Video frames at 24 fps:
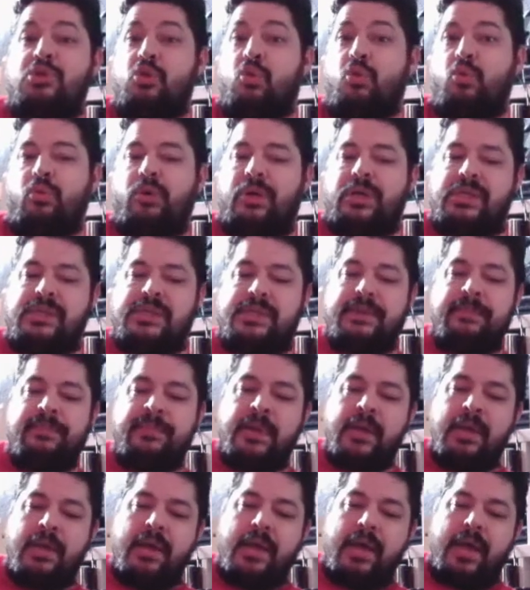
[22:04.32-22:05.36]
stories.
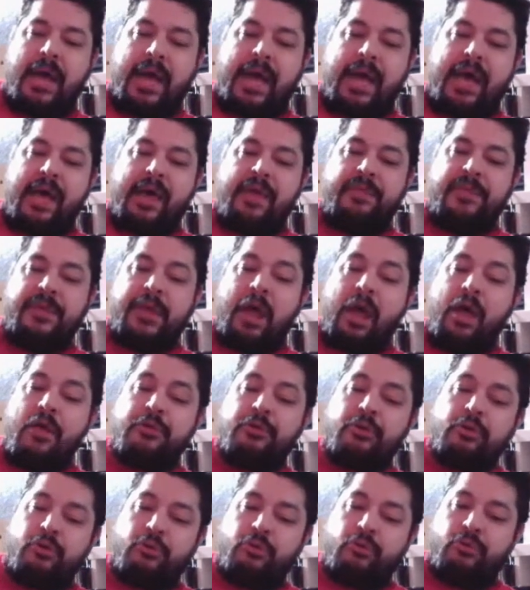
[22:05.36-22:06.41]
The
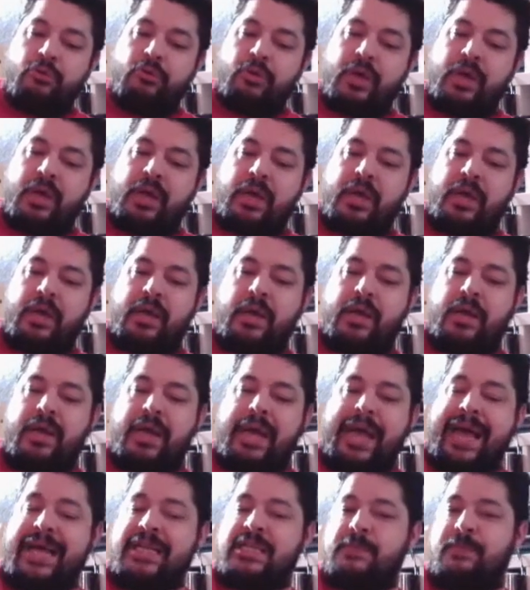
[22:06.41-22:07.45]
other
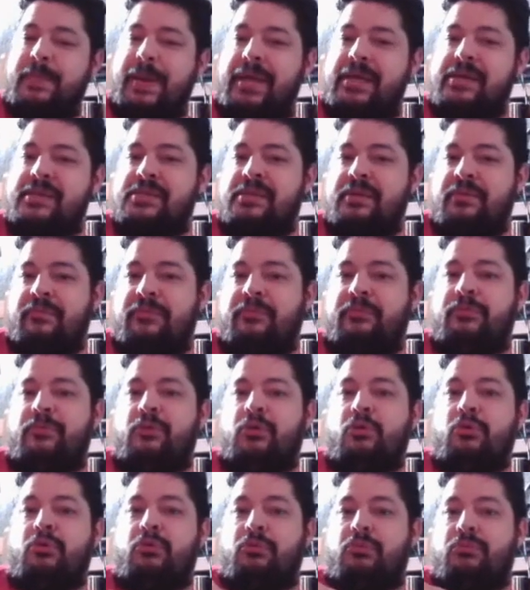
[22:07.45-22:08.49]
aspects of
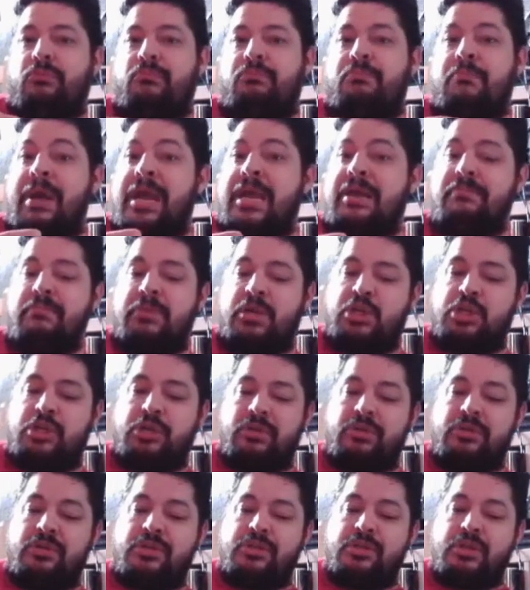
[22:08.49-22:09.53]
your main
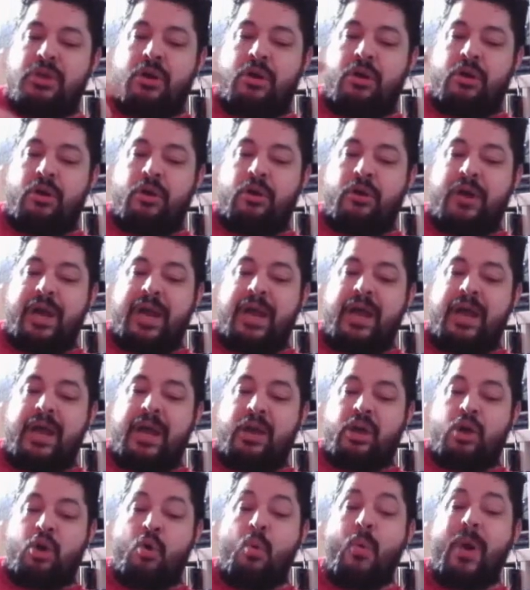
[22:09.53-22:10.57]
missions are
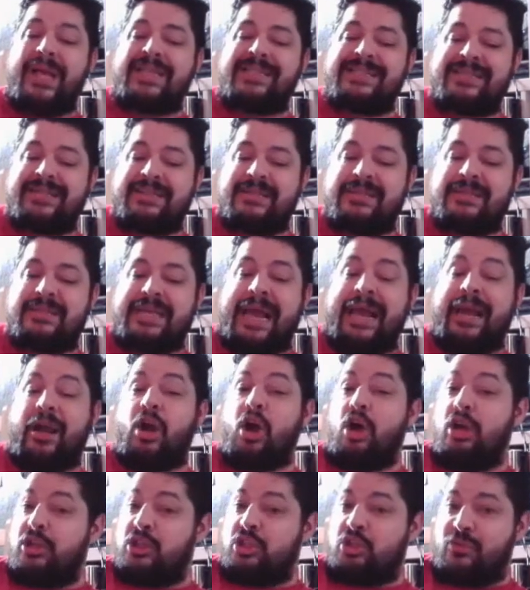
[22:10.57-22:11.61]
quests and
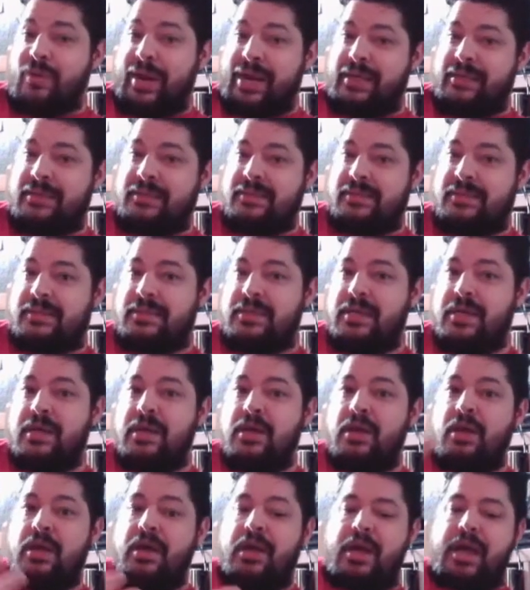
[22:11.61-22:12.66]
contracts,
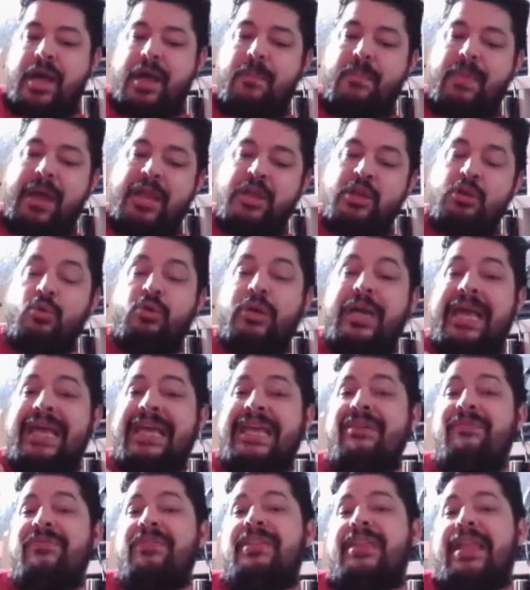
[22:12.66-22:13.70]
and you'll
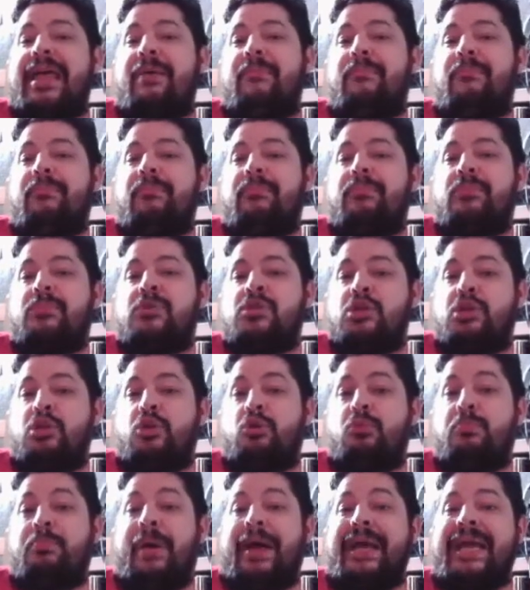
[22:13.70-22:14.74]
get given them to
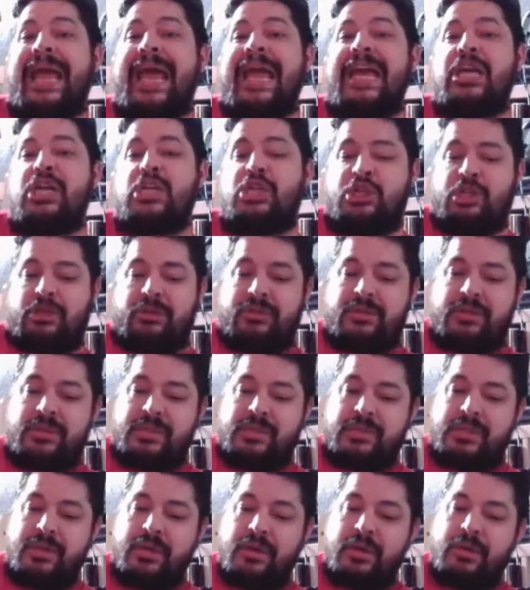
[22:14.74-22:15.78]
you by
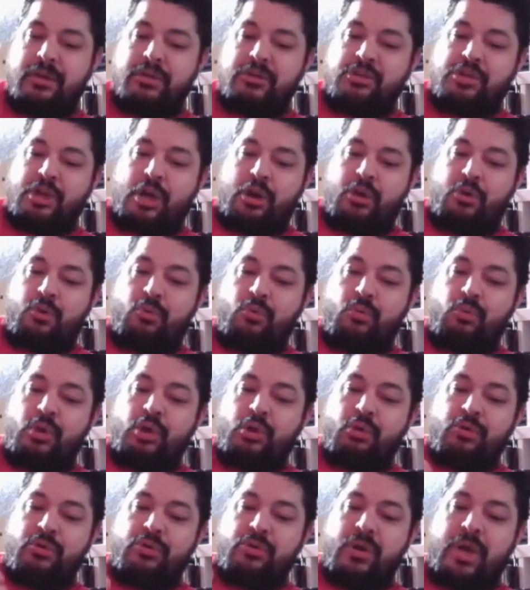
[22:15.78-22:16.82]
agents. So
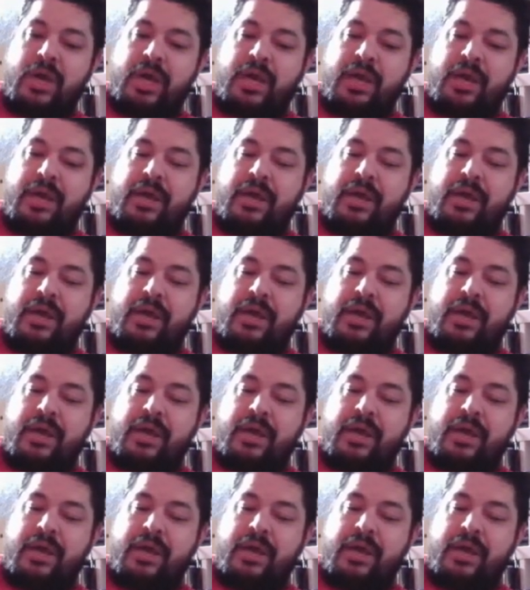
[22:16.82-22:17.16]
your